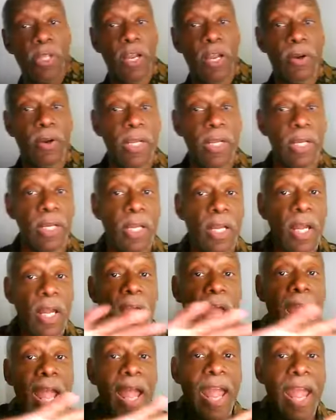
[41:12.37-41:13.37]
area.
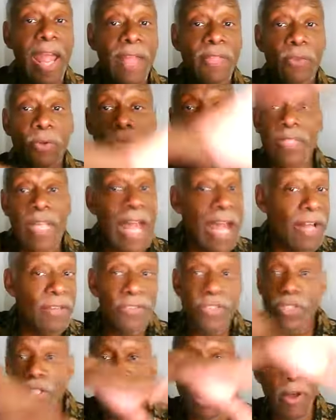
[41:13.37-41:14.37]
And those
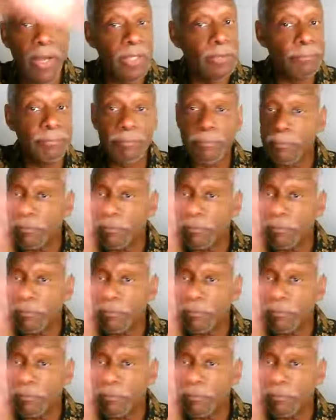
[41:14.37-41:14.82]
towns saw it,